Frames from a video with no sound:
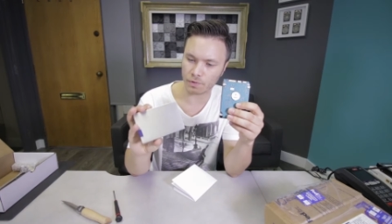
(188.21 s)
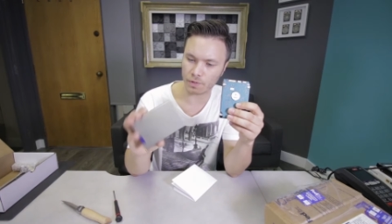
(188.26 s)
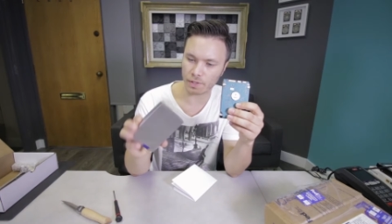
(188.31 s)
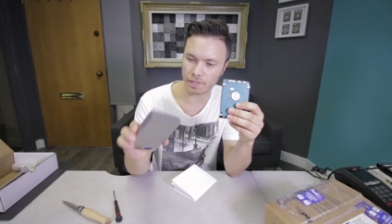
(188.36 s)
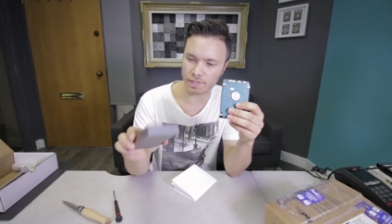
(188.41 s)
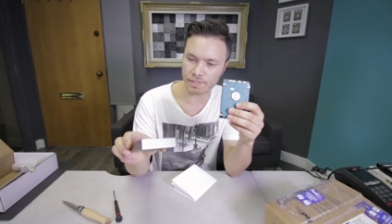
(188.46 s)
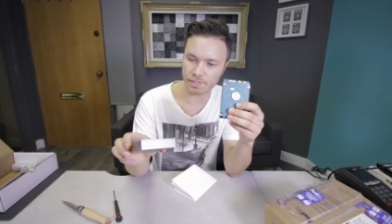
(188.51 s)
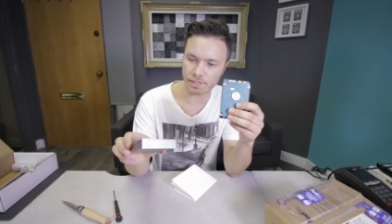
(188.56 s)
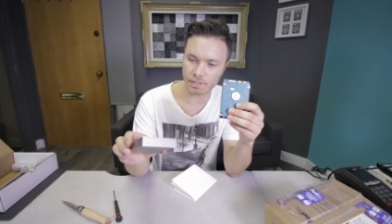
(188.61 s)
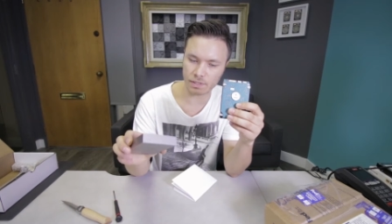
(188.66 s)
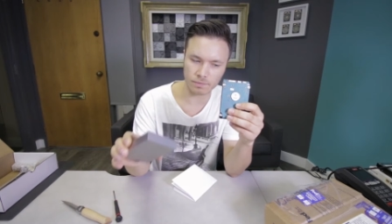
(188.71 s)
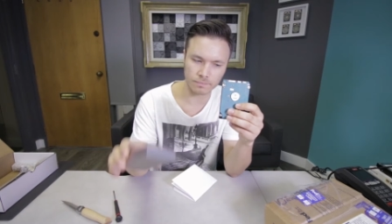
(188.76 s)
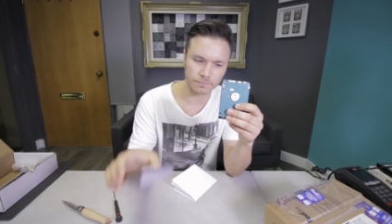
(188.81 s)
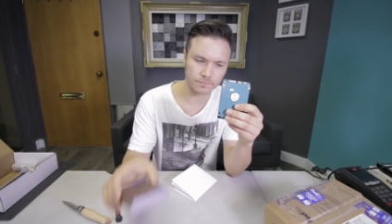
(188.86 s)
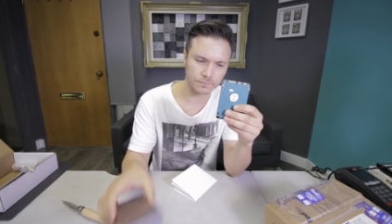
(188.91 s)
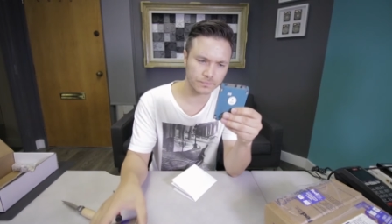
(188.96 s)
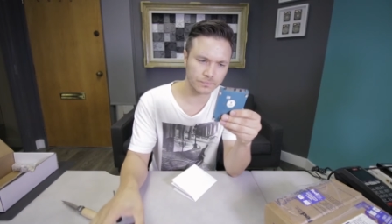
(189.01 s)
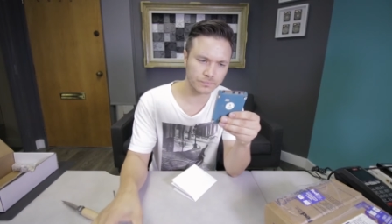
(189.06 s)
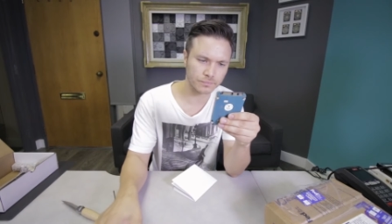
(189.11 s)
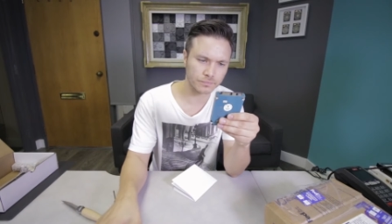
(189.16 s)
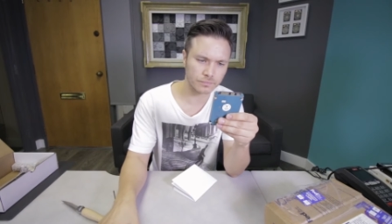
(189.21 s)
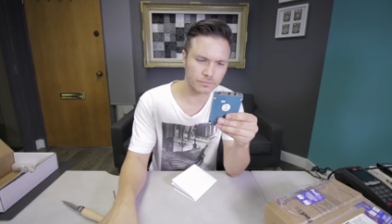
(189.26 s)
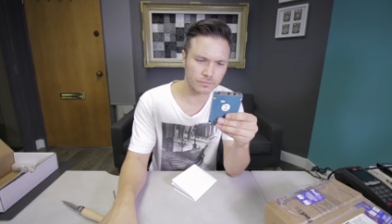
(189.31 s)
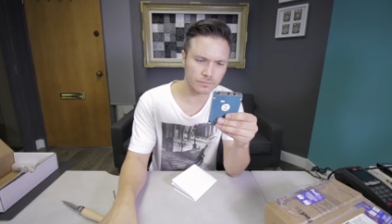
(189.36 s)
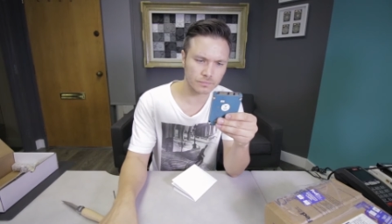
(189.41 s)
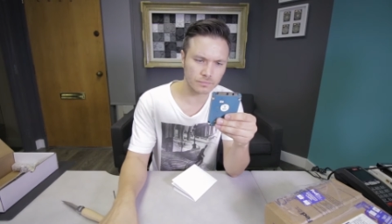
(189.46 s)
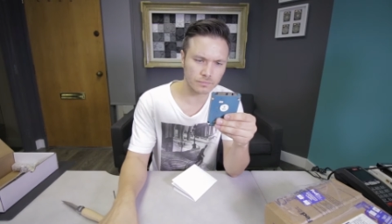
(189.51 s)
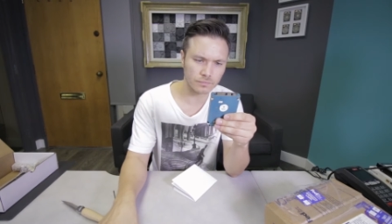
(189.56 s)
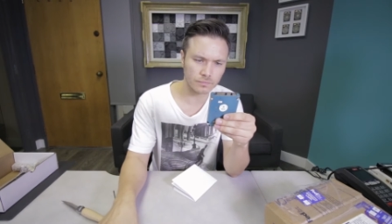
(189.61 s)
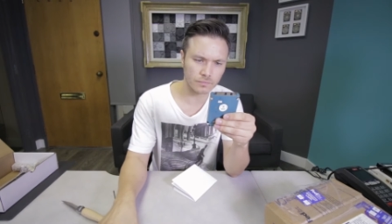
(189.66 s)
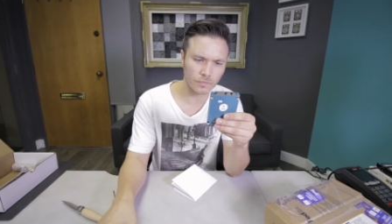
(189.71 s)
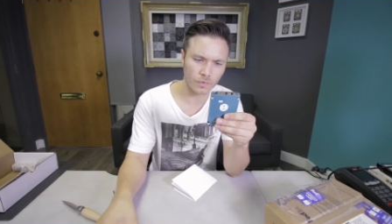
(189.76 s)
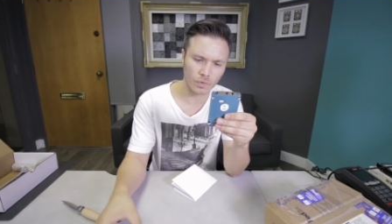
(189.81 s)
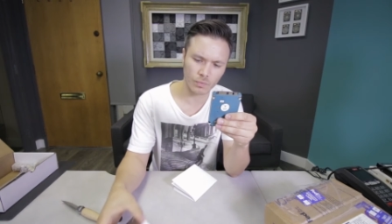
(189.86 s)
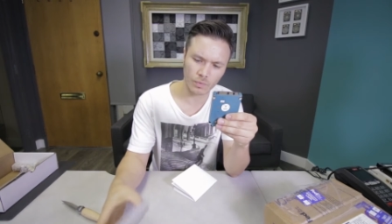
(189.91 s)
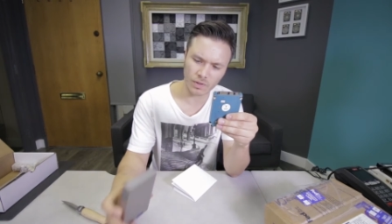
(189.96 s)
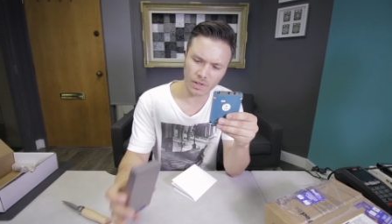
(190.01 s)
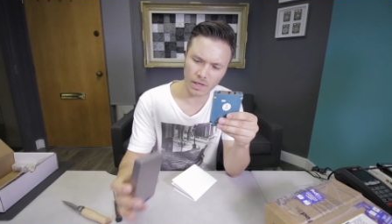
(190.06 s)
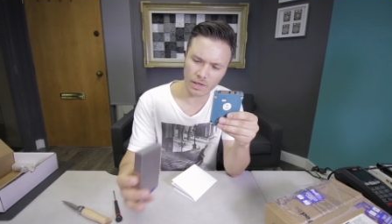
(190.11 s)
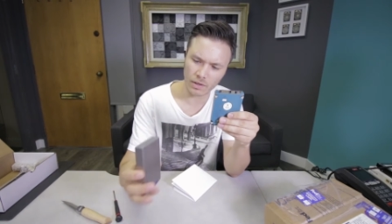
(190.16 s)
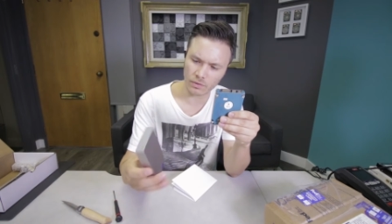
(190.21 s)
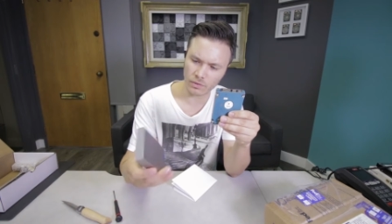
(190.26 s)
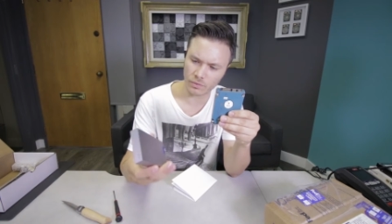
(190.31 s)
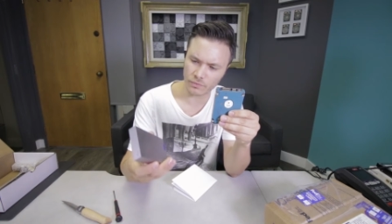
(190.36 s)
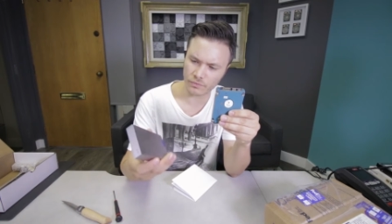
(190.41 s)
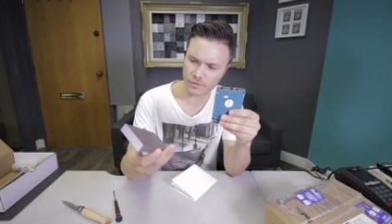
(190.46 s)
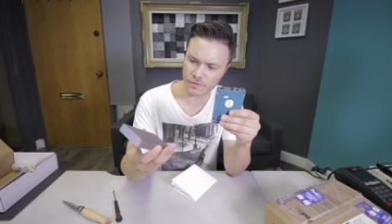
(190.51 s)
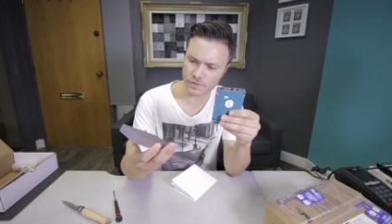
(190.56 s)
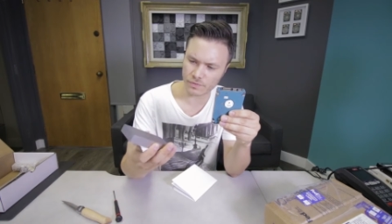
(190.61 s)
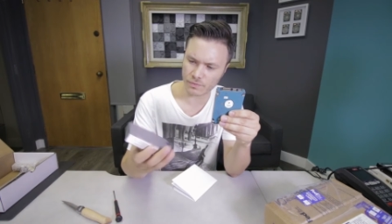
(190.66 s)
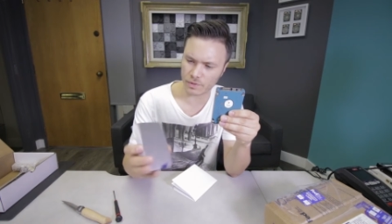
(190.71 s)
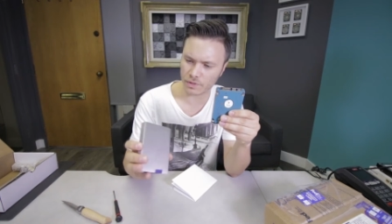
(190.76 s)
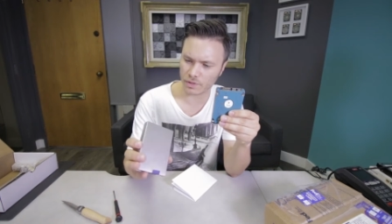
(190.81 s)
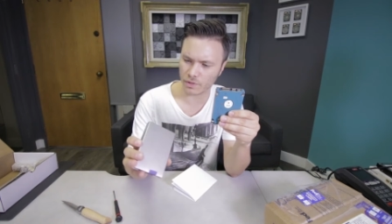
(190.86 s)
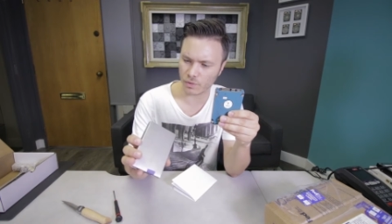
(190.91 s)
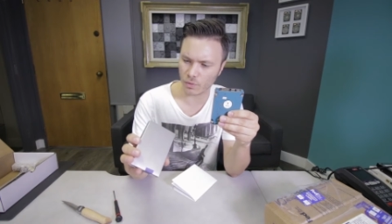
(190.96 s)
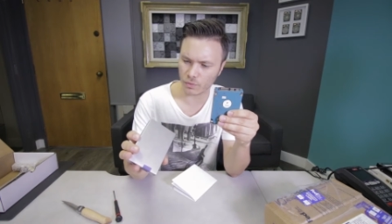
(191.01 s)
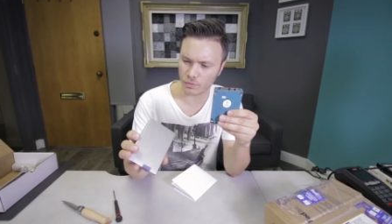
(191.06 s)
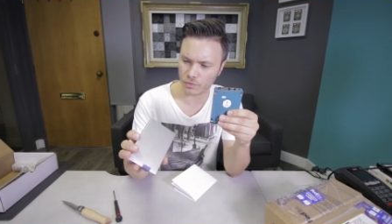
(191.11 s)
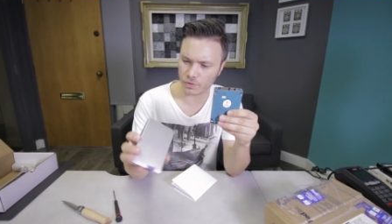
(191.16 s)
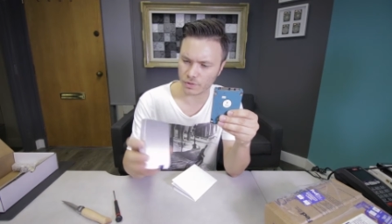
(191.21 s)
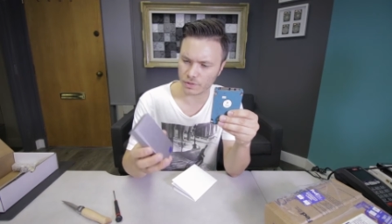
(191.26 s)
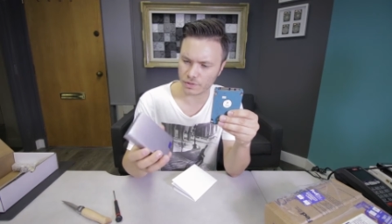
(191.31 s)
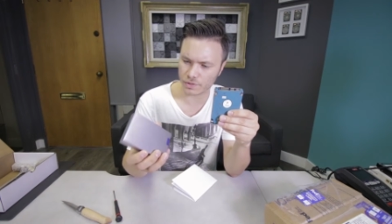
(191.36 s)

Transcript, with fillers: LaCie well, I don't know if it's really older.